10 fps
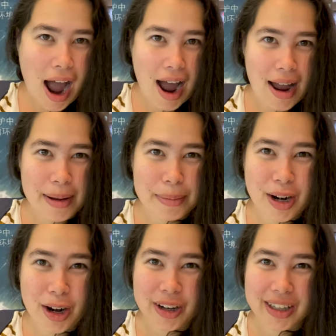I am
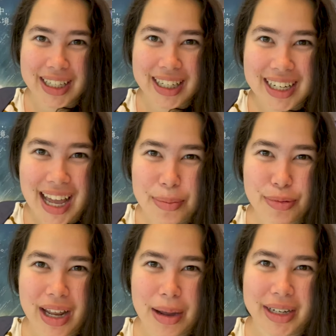currently in
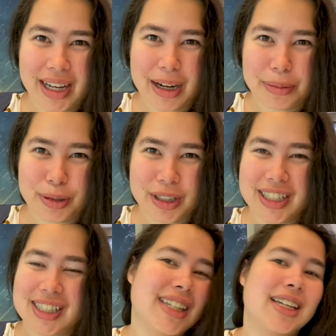Abu Dhabi airport.